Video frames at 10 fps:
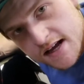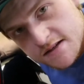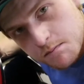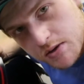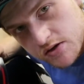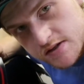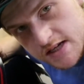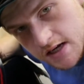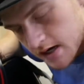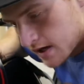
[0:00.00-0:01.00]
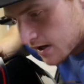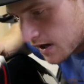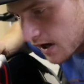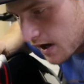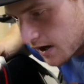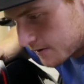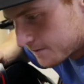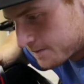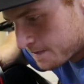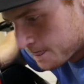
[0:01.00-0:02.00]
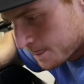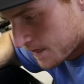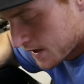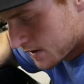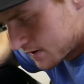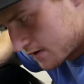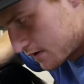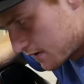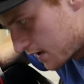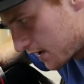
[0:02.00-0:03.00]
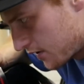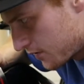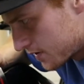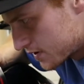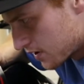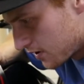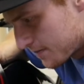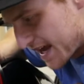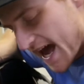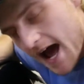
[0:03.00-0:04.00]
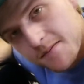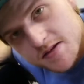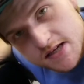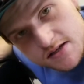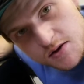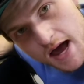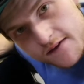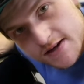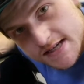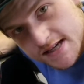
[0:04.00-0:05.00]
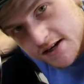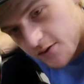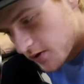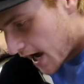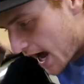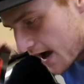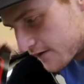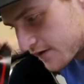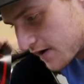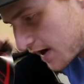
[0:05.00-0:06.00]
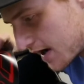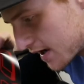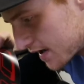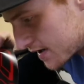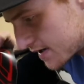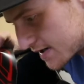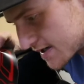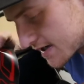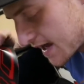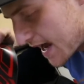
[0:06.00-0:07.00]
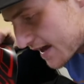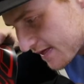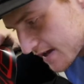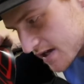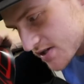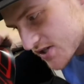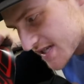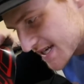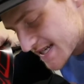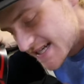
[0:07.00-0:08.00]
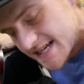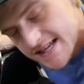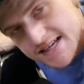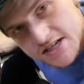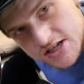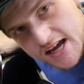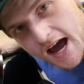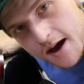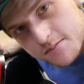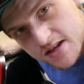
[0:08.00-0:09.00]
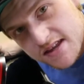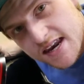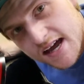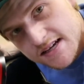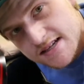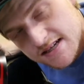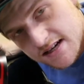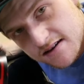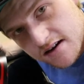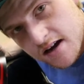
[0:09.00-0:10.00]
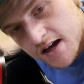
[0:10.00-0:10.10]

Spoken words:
has built-in, I don't know what you call them, gaps. So every sticker will have a 1/8 inch, 16th inch gap to the next sticker.